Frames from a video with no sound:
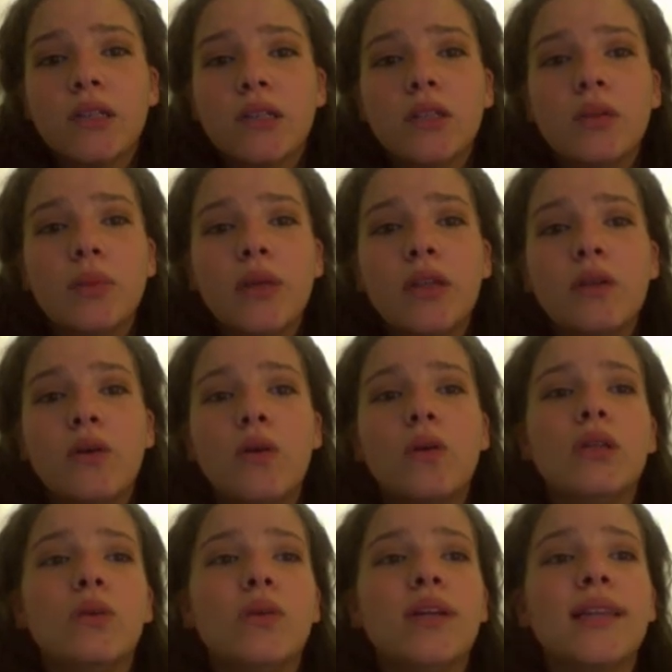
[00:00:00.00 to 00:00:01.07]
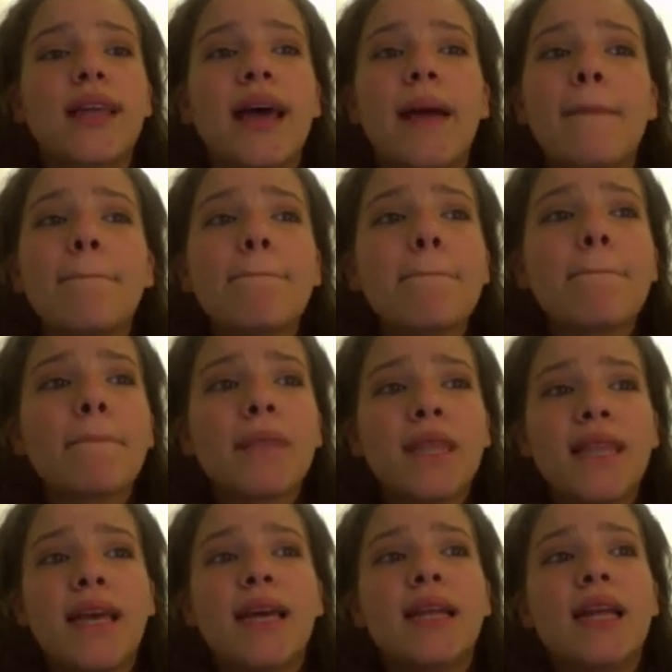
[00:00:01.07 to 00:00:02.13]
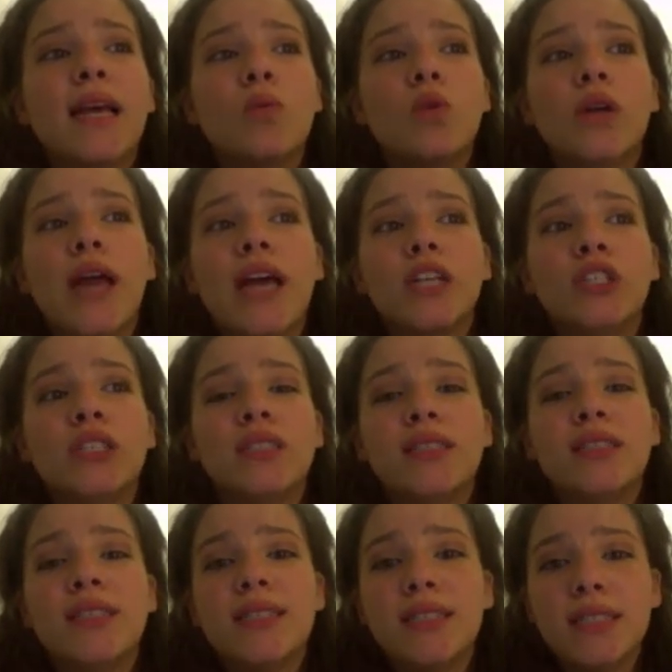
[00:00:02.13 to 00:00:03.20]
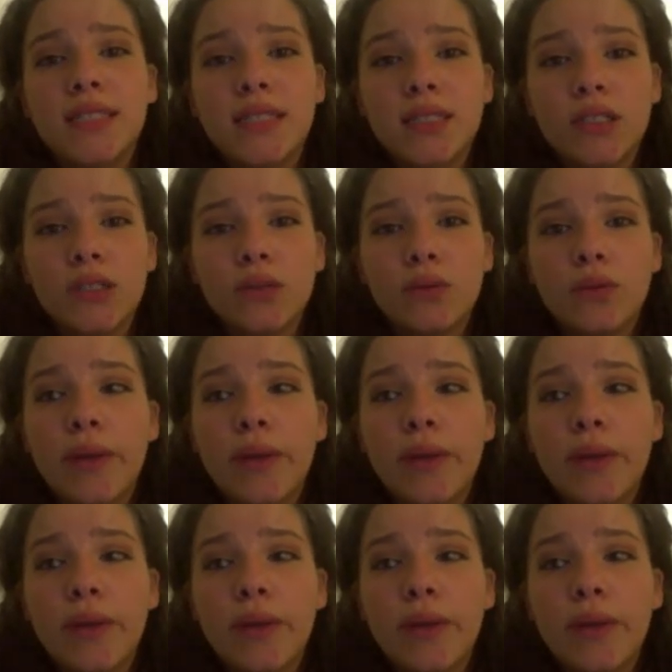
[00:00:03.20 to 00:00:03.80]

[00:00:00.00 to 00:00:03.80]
He'll be the only one that will actually listen to you,